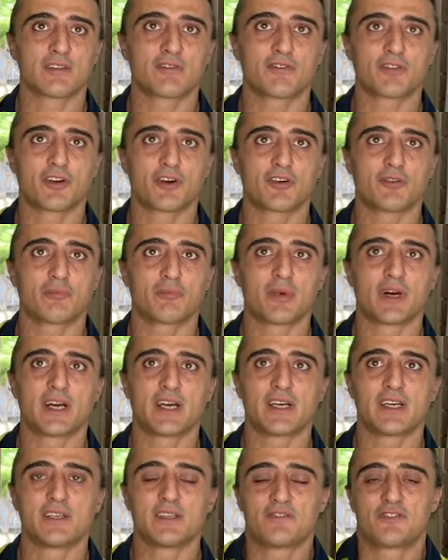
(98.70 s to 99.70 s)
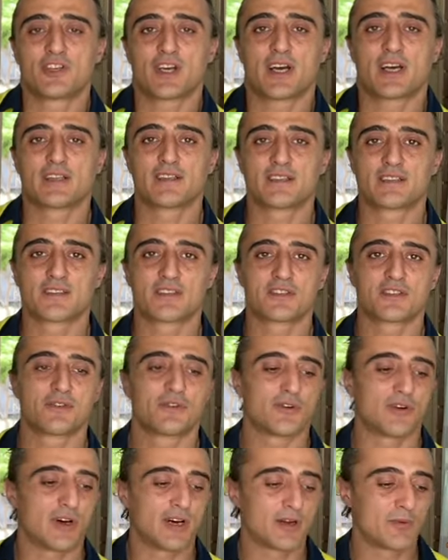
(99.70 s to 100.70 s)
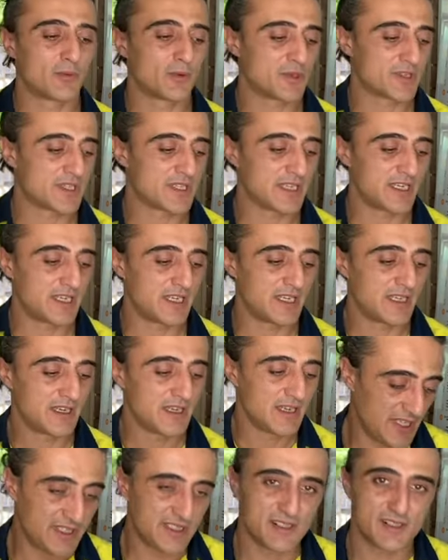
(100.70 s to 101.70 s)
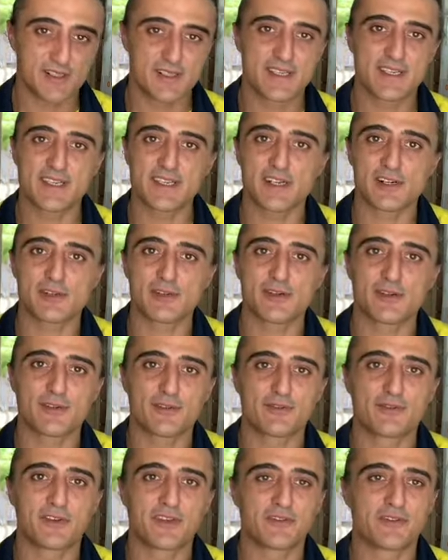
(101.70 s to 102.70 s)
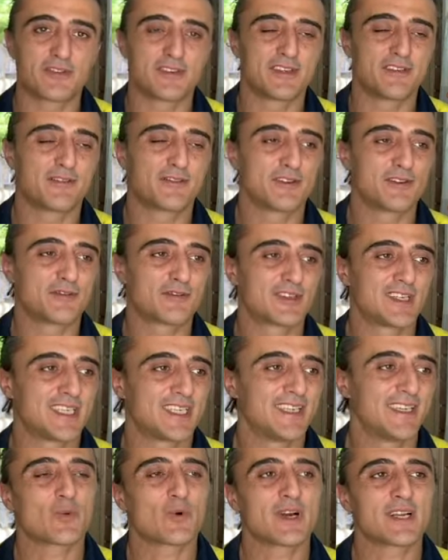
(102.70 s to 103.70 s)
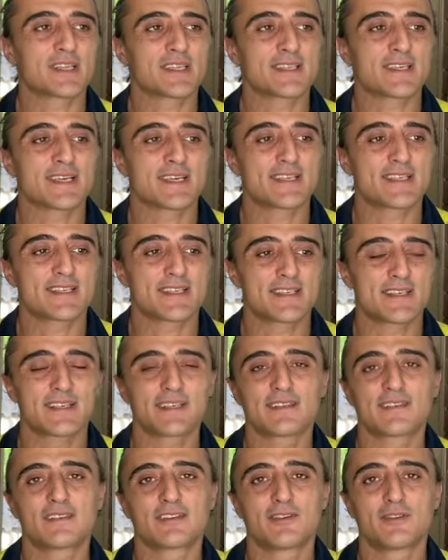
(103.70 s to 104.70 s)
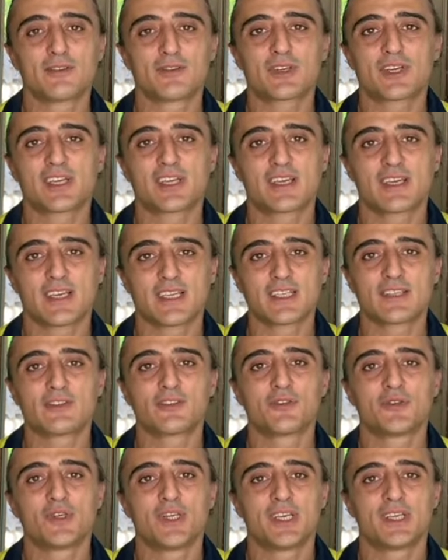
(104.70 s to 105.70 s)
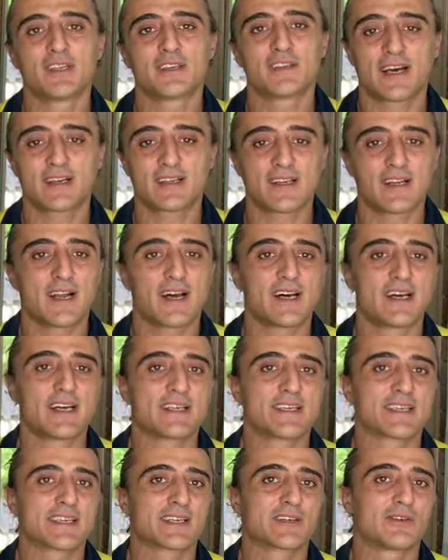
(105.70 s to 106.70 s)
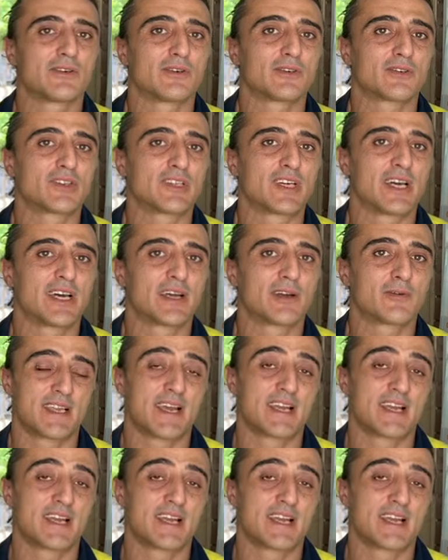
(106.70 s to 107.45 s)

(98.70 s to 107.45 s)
if not by chance, so I would say either 0 or 50-50. Once I started looking into it, analyzing all that